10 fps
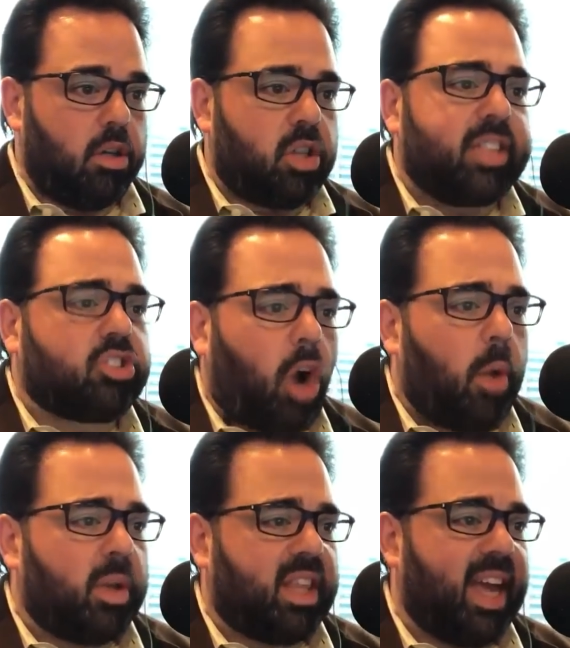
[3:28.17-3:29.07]
So let's
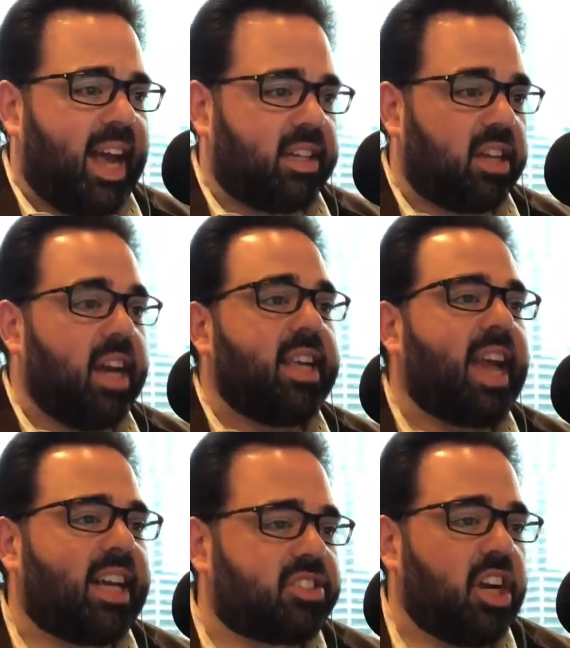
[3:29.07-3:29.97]
start with the end.
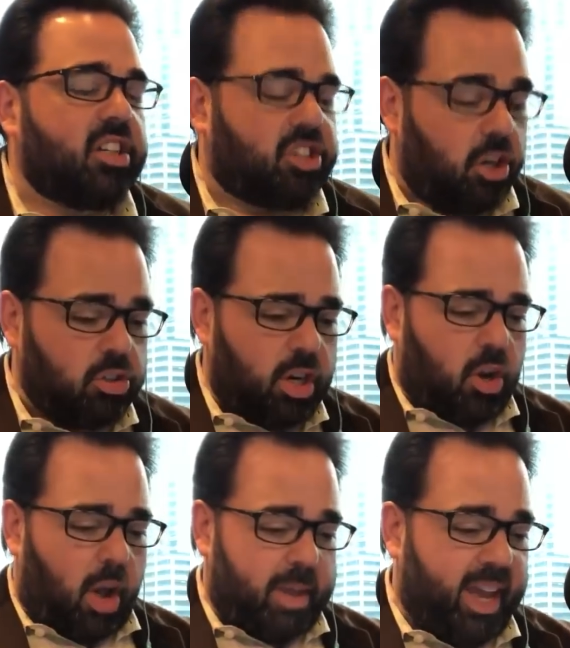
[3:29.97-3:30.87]
Yes,
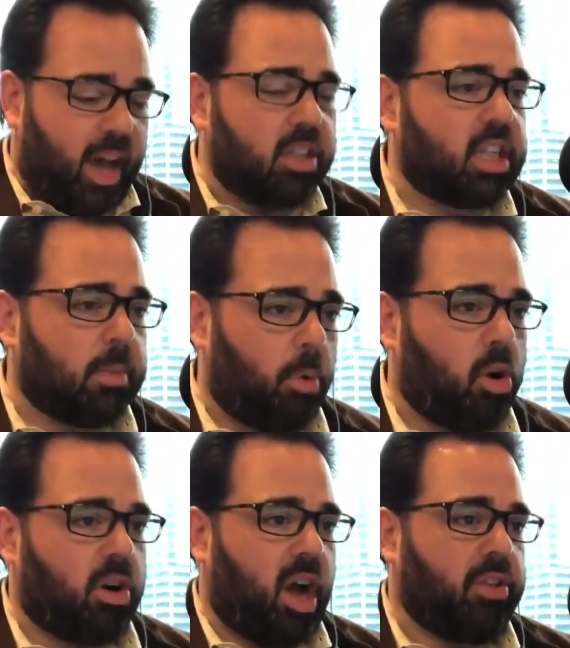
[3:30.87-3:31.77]
children are being held at the
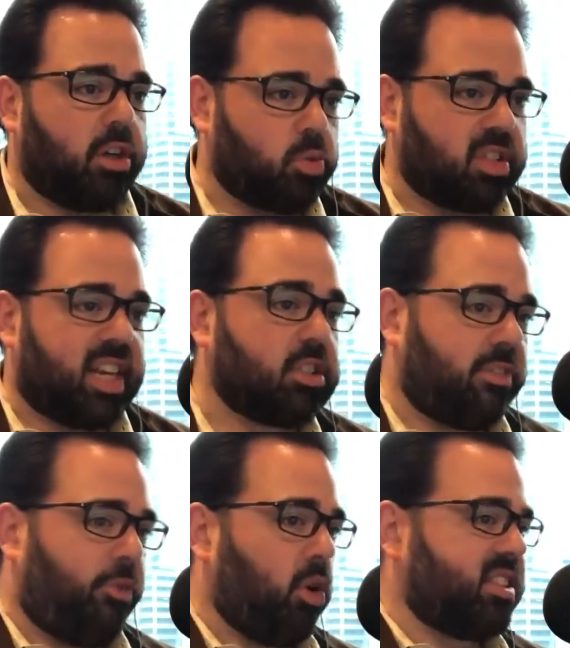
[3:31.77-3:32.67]
border and others were sent
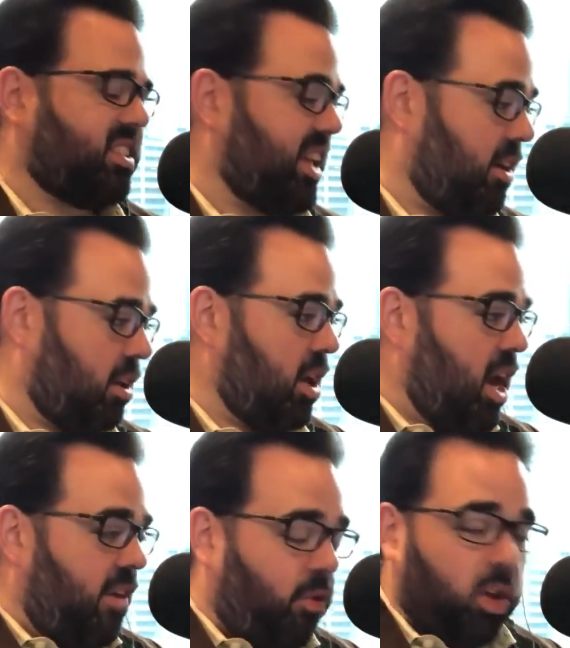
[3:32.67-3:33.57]
to Fort Sill.
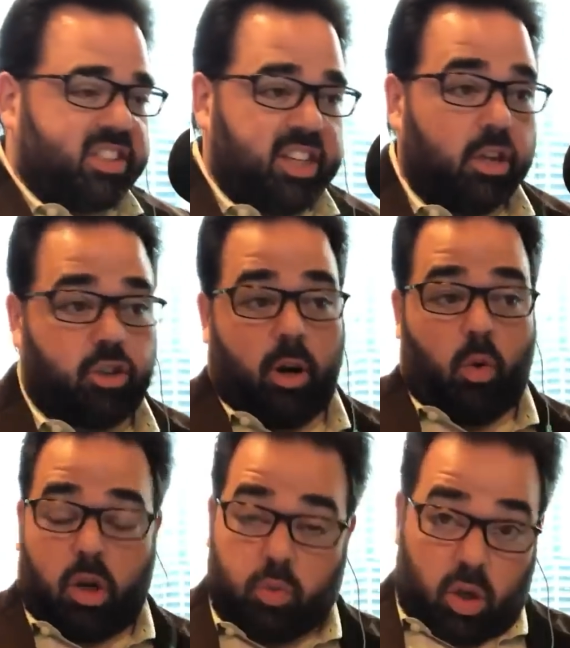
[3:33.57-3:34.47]
Fort Sill
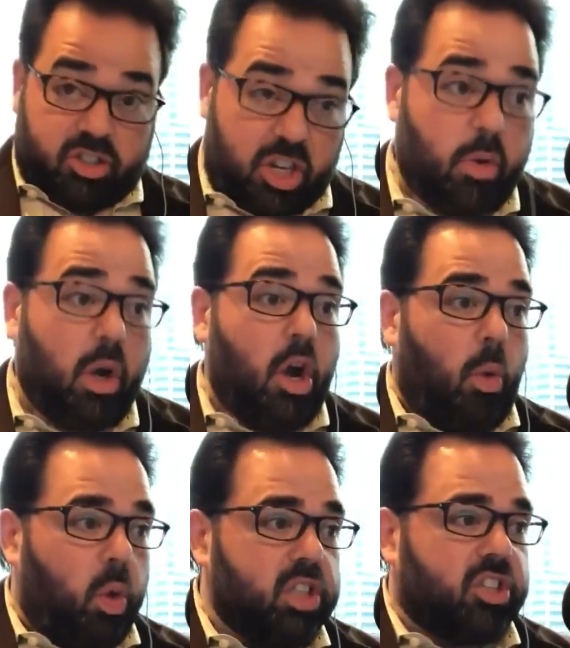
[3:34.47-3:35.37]
during World War Two
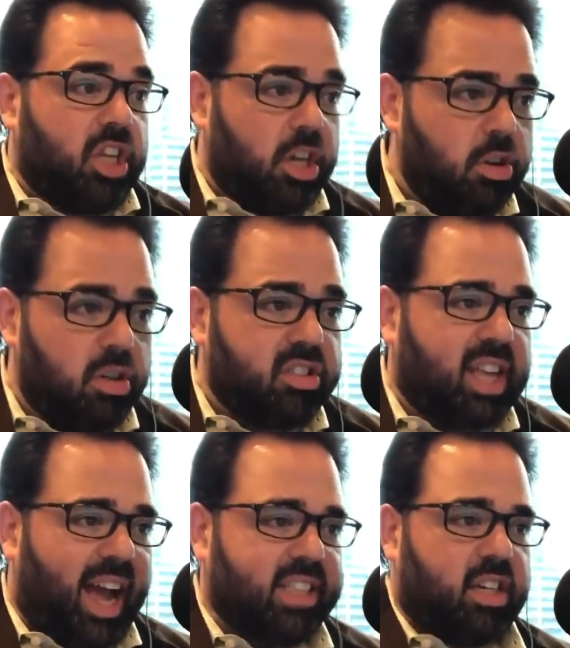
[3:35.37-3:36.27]
was
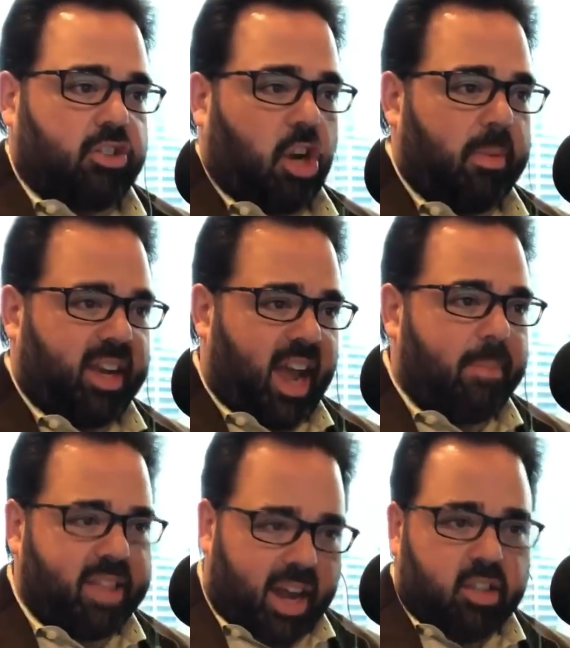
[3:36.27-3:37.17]
used as an internment
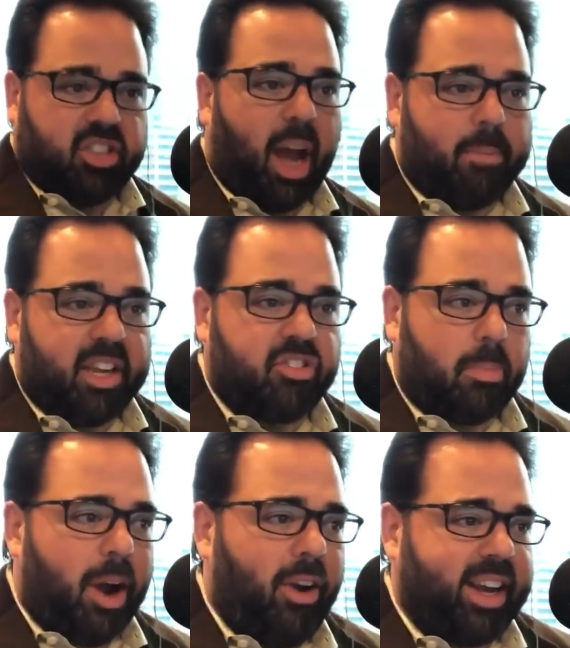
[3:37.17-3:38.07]
camp that held
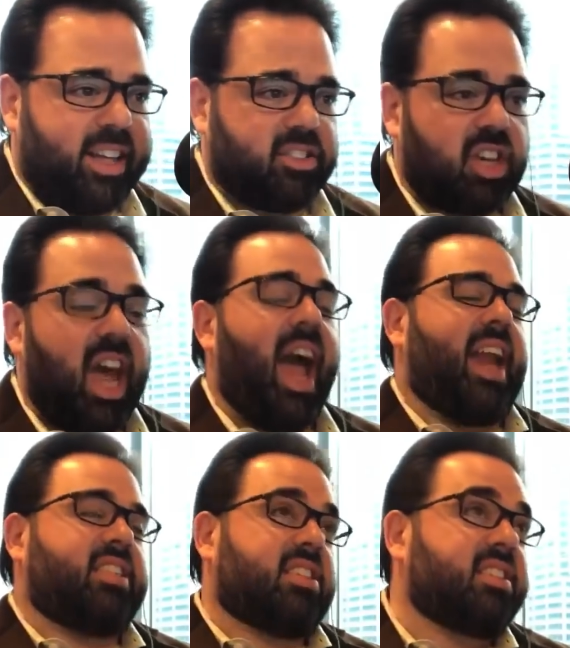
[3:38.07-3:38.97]
Japanese Americans.
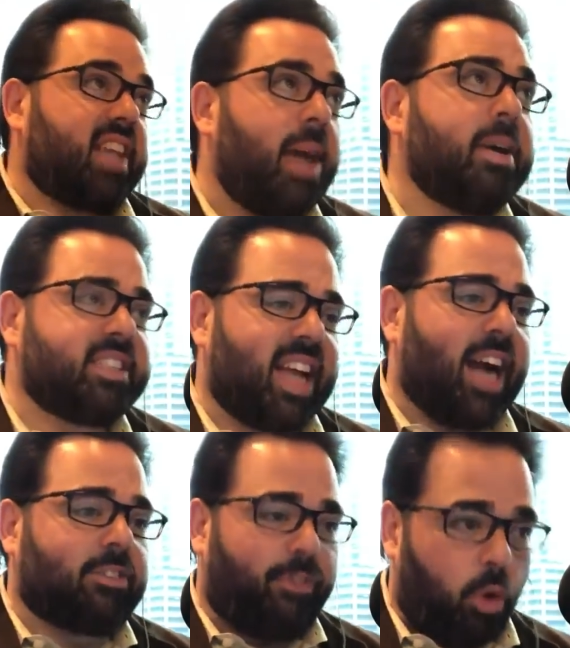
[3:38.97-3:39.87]
And it's the same
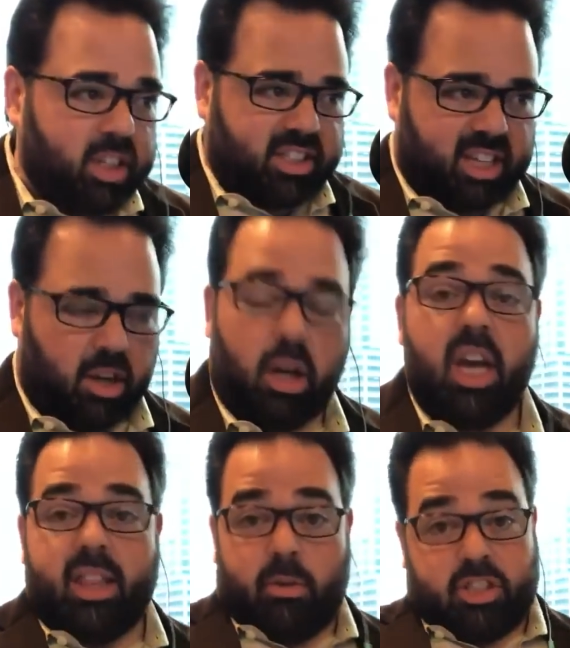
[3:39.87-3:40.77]
exact Fort
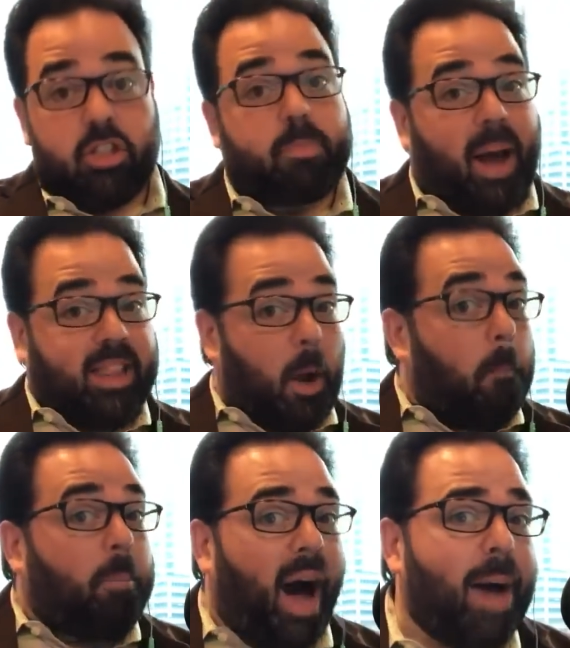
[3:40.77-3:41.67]
Sill that was used by the
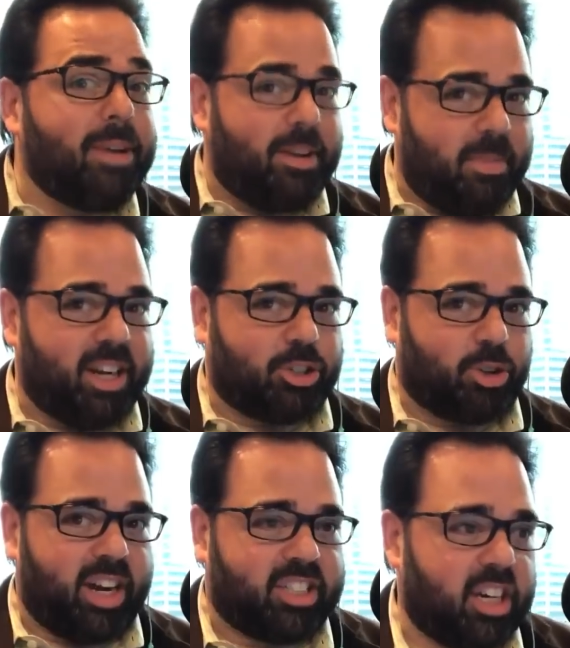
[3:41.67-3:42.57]
Obama
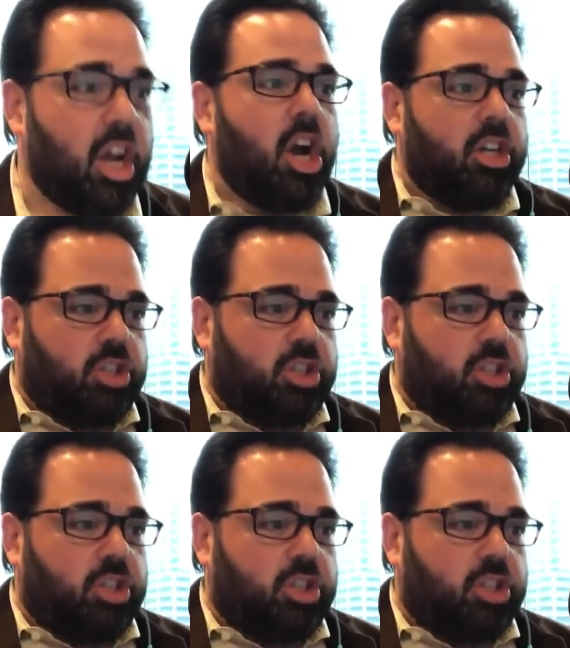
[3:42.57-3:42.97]
administration